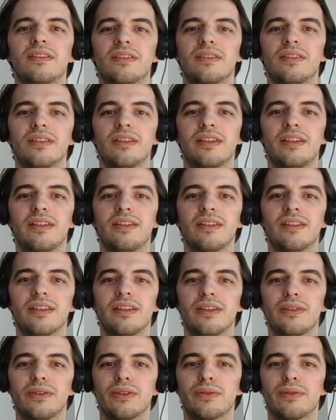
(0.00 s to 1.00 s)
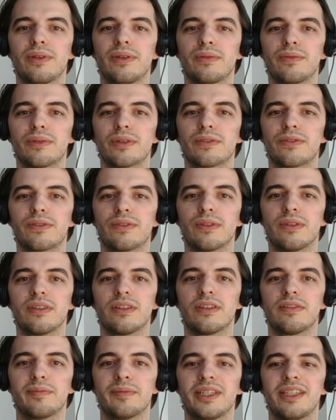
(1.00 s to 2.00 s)
lay out the groundwork for a
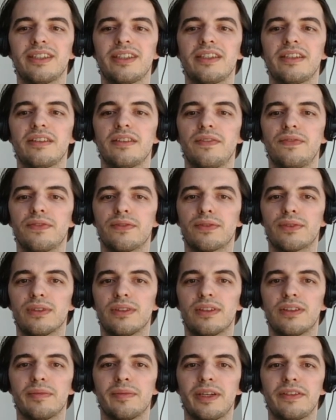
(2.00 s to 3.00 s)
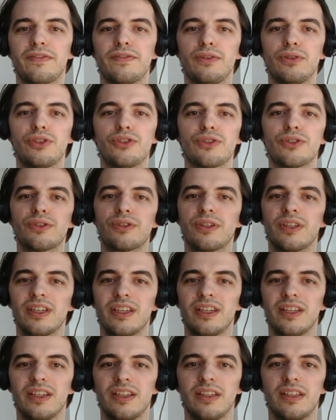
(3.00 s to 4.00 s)
lot of my future
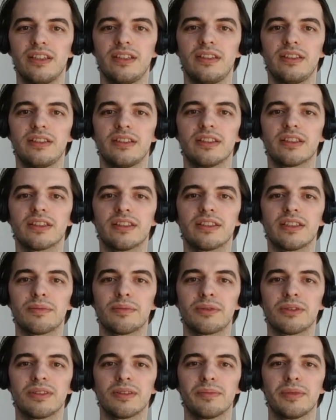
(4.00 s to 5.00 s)
conceptions